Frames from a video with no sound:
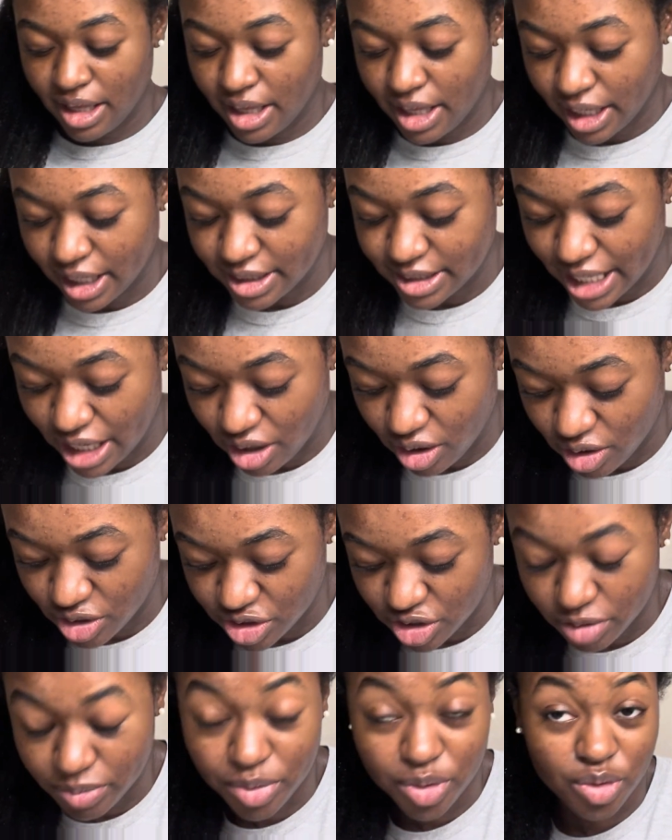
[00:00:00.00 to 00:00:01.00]
because that
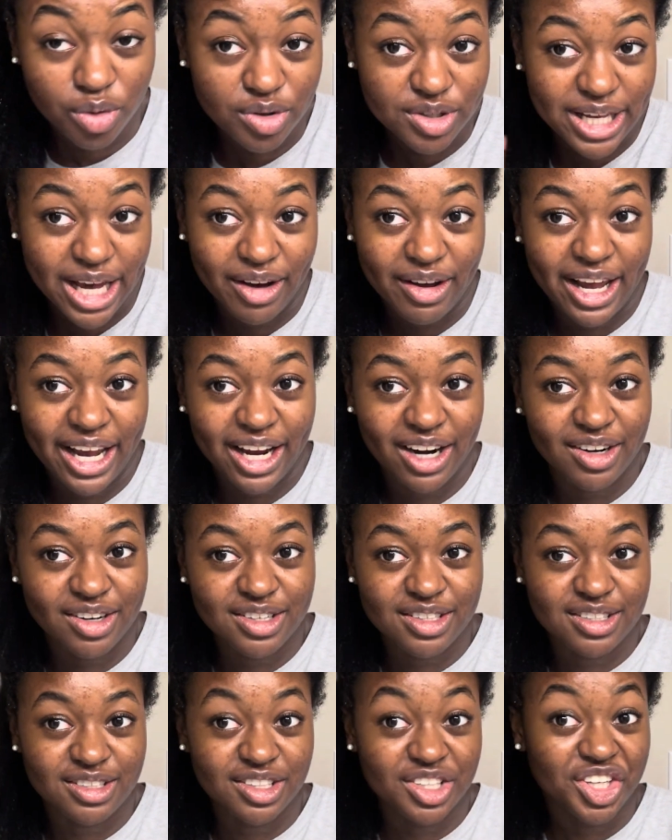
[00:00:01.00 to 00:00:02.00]
also pulls out
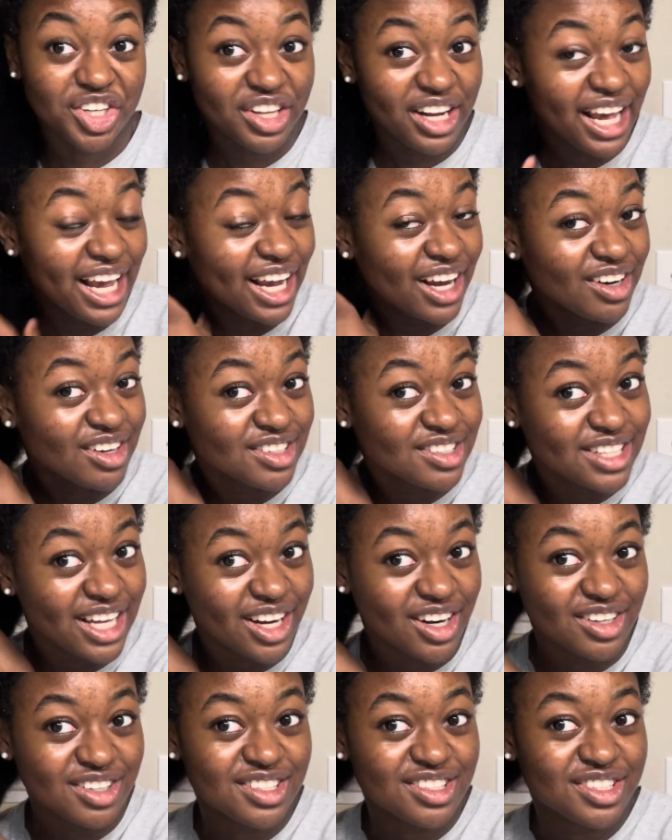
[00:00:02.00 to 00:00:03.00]
hairs, good hairs that
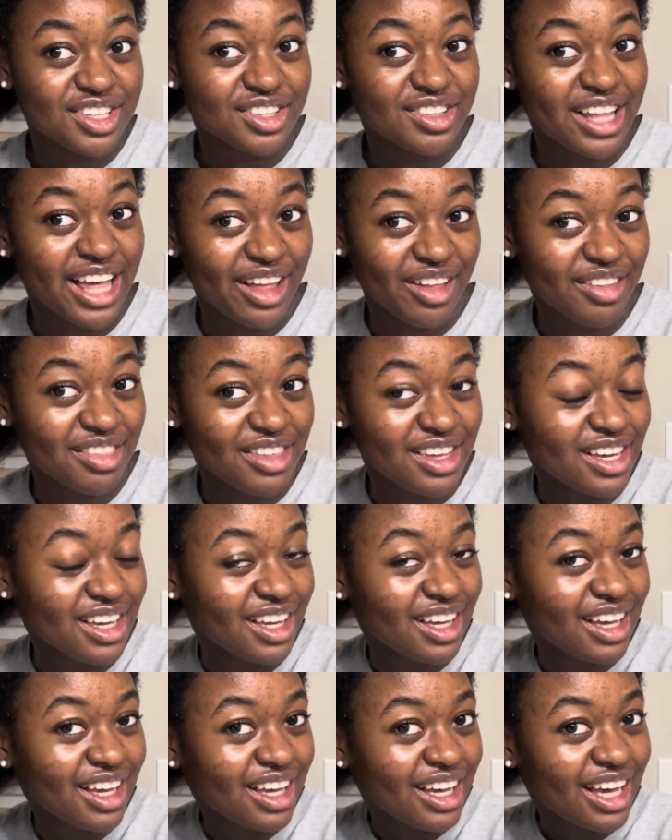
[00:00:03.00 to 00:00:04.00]
are still
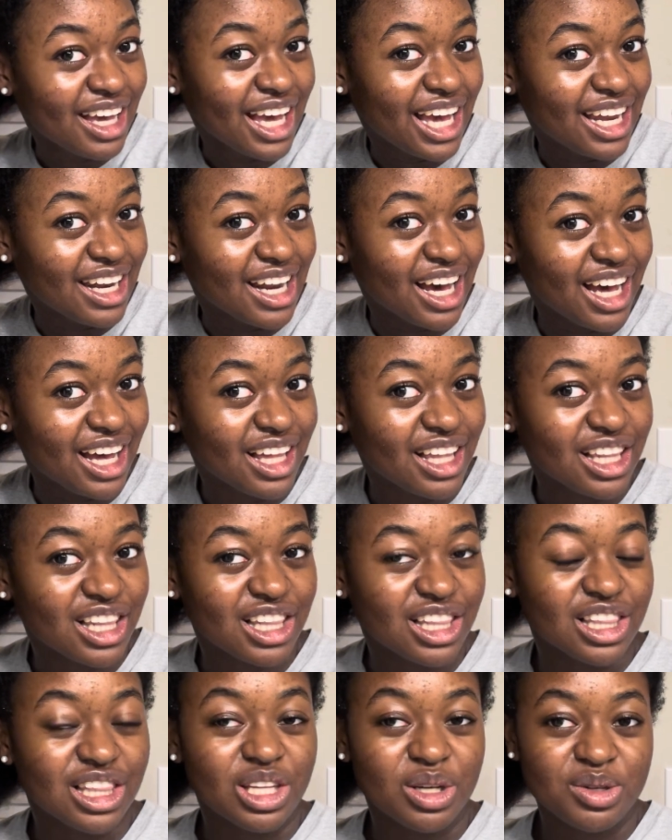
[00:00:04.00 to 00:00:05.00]
healthy and
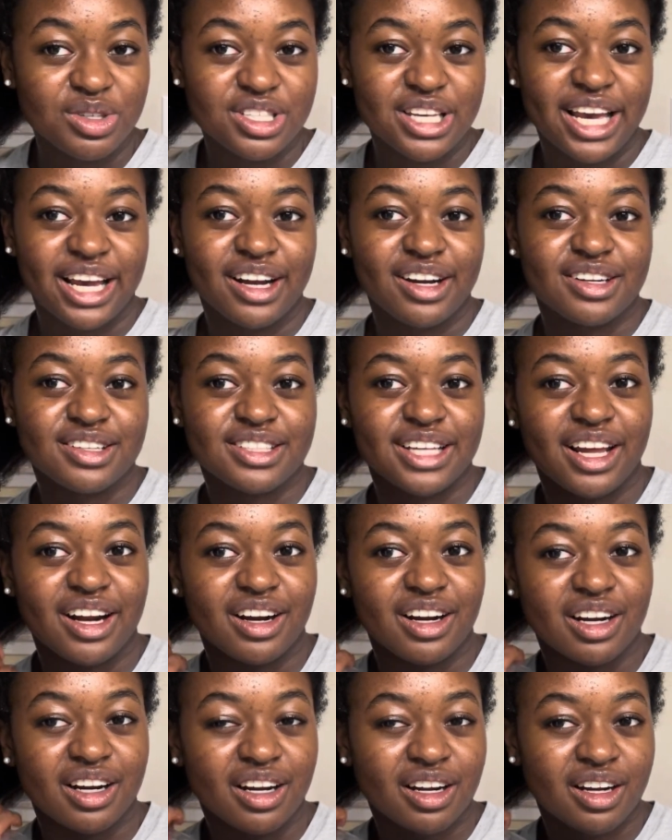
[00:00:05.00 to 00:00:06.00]
not loose hairs that are